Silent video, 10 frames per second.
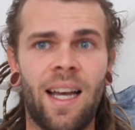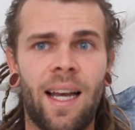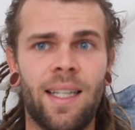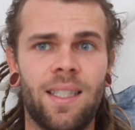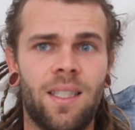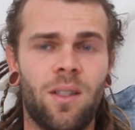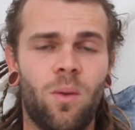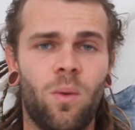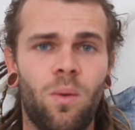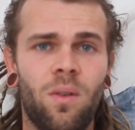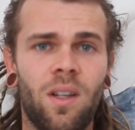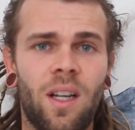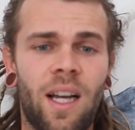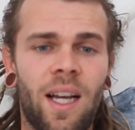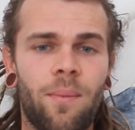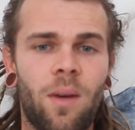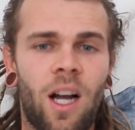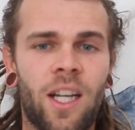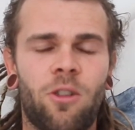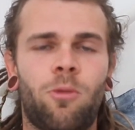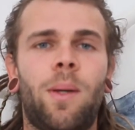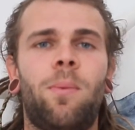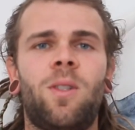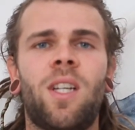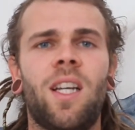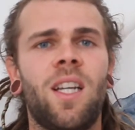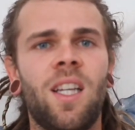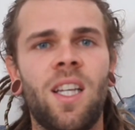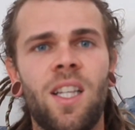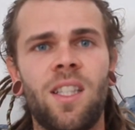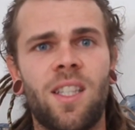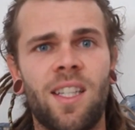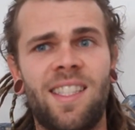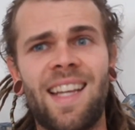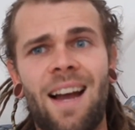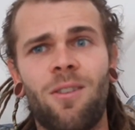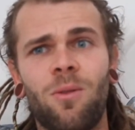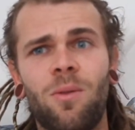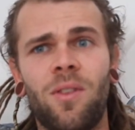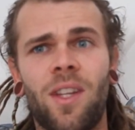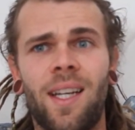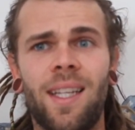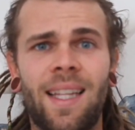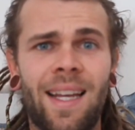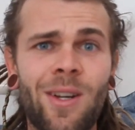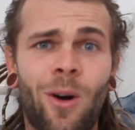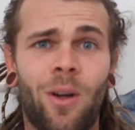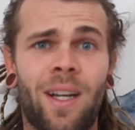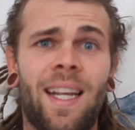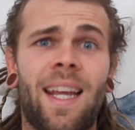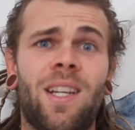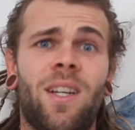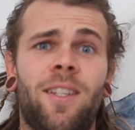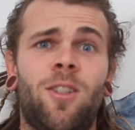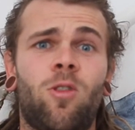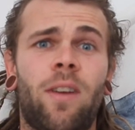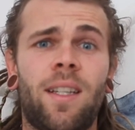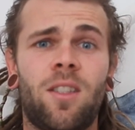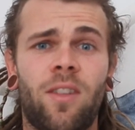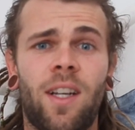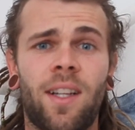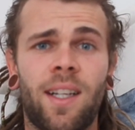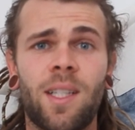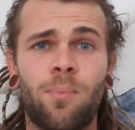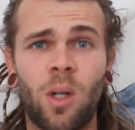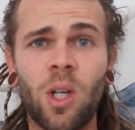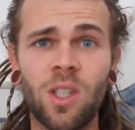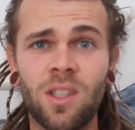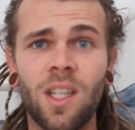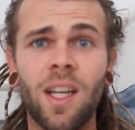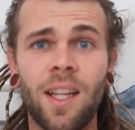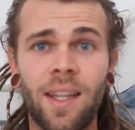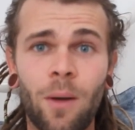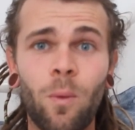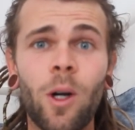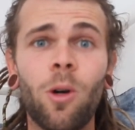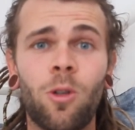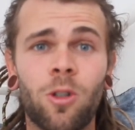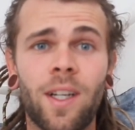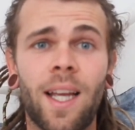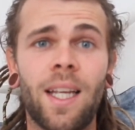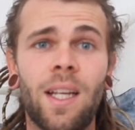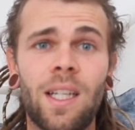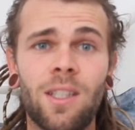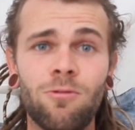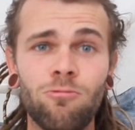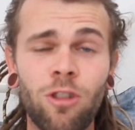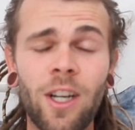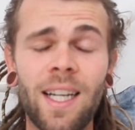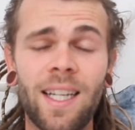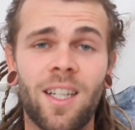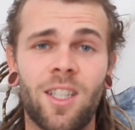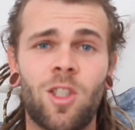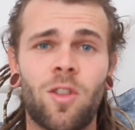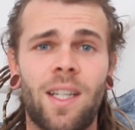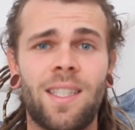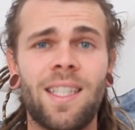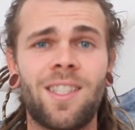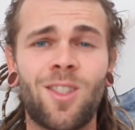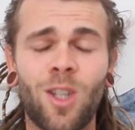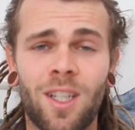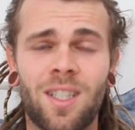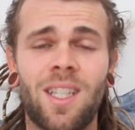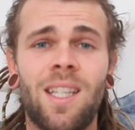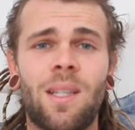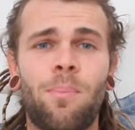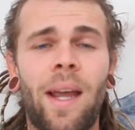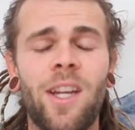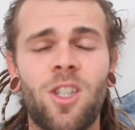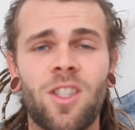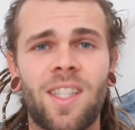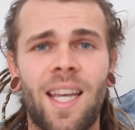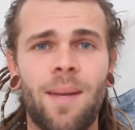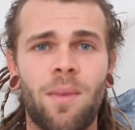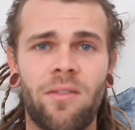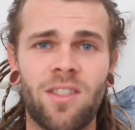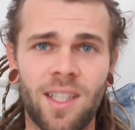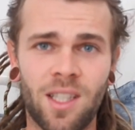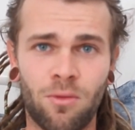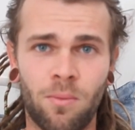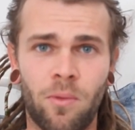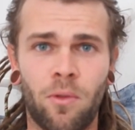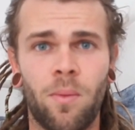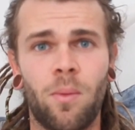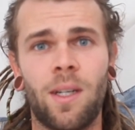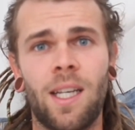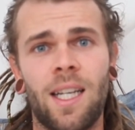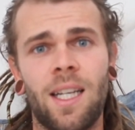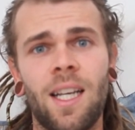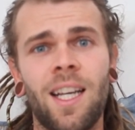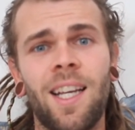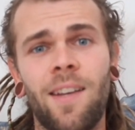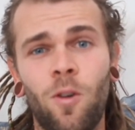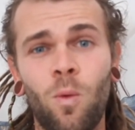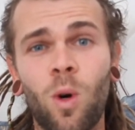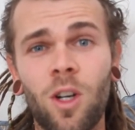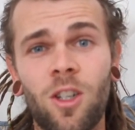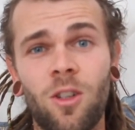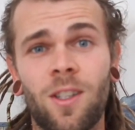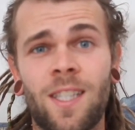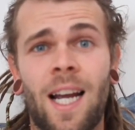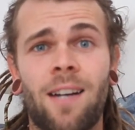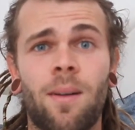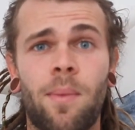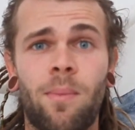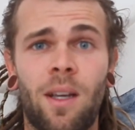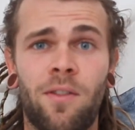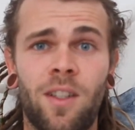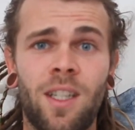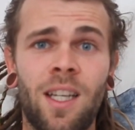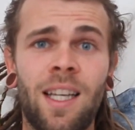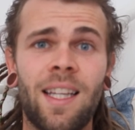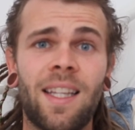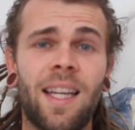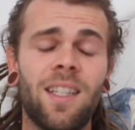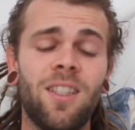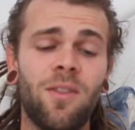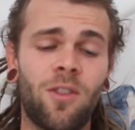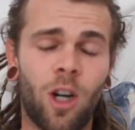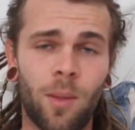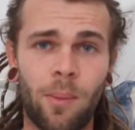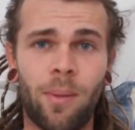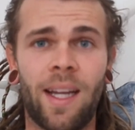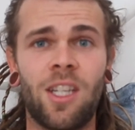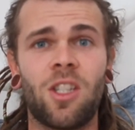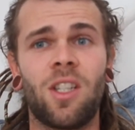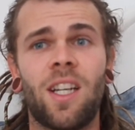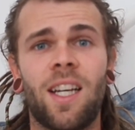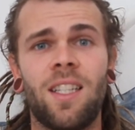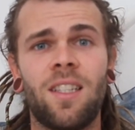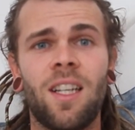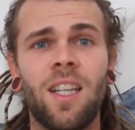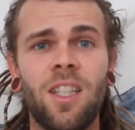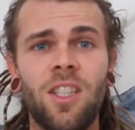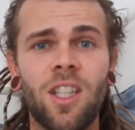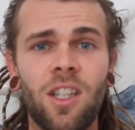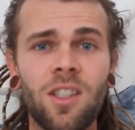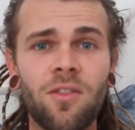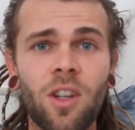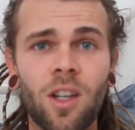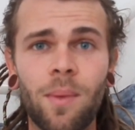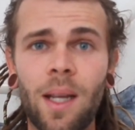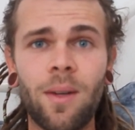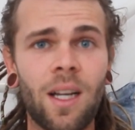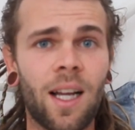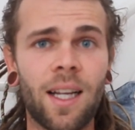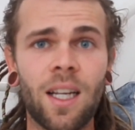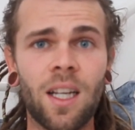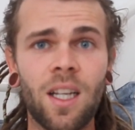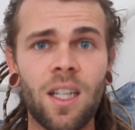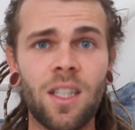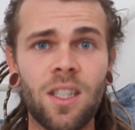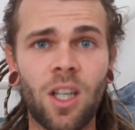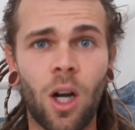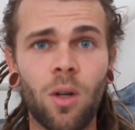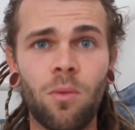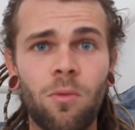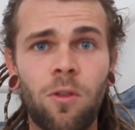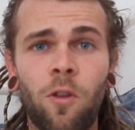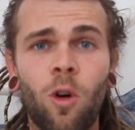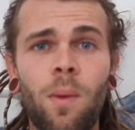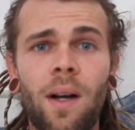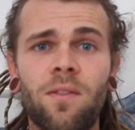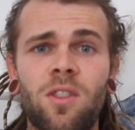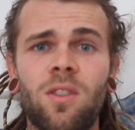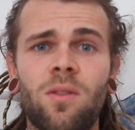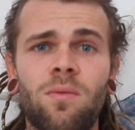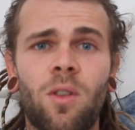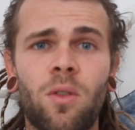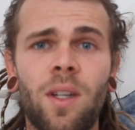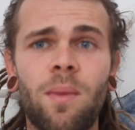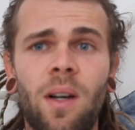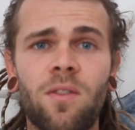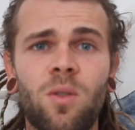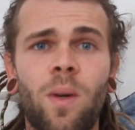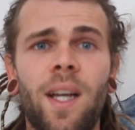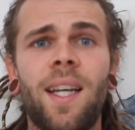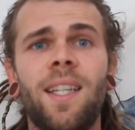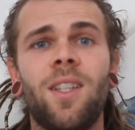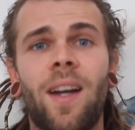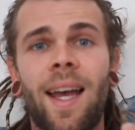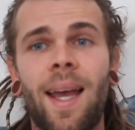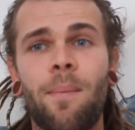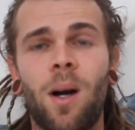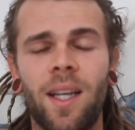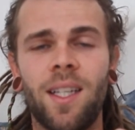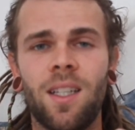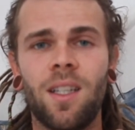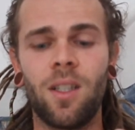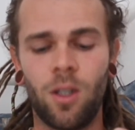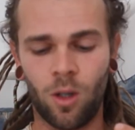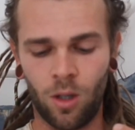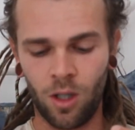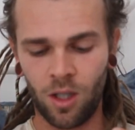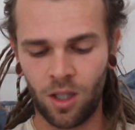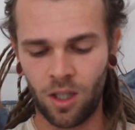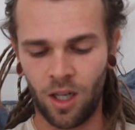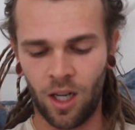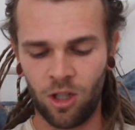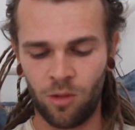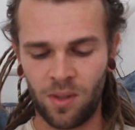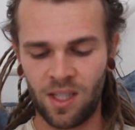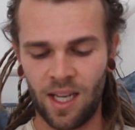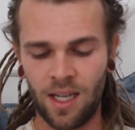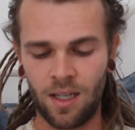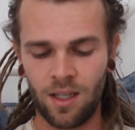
And I don't want people to doubt that they're not going to get nice dreads or anything like this, because they will create really nice dreads. It's a patience game, and I've said this from the beginning. If you want to do the towel rubbing method, then you've got to be patient, and you know, you've got to maybe like go 4 months, 3 months where your hair might not look 100%.